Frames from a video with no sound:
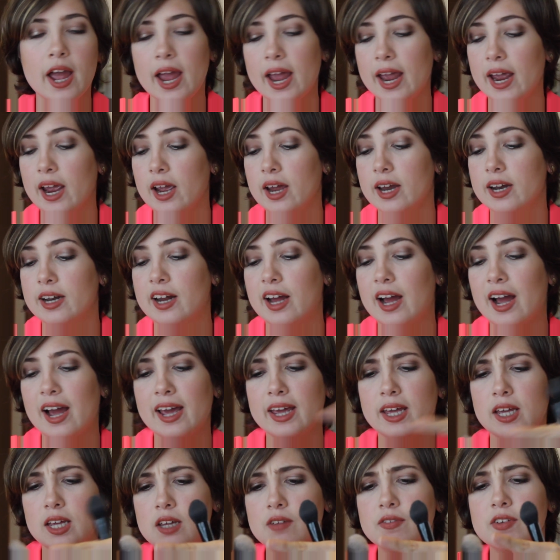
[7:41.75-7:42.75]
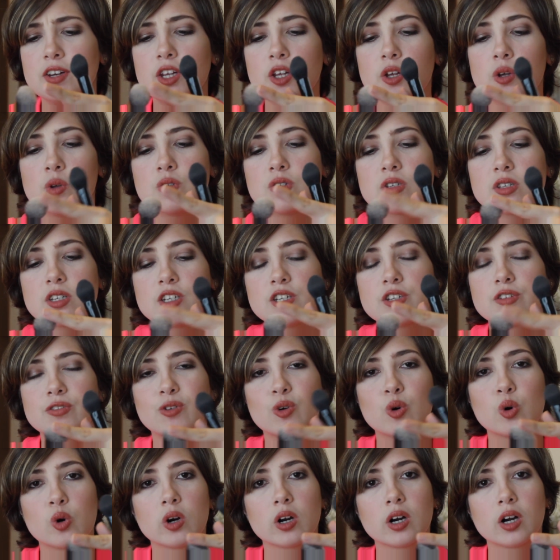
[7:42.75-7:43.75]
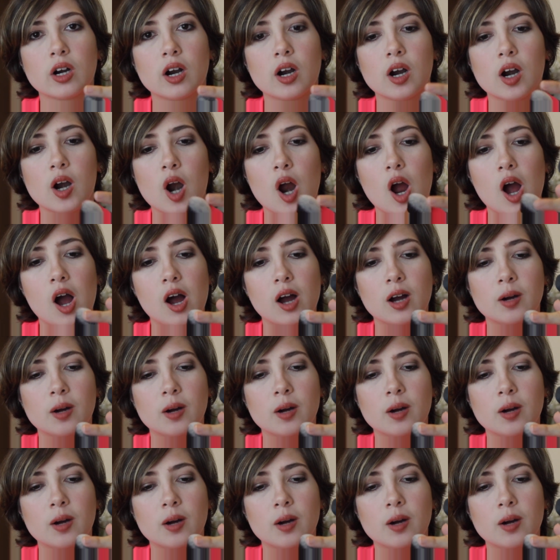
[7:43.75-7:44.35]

And I even used this for